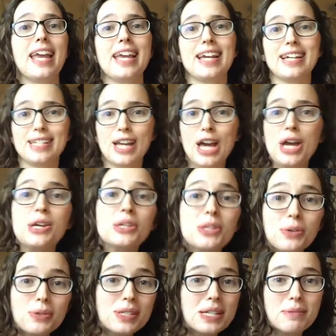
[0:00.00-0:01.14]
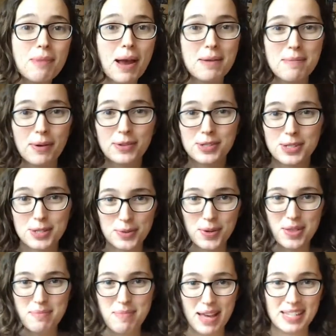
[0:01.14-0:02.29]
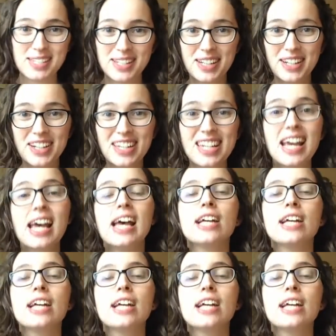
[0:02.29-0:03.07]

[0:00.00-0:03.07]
and using my emotions for the best good.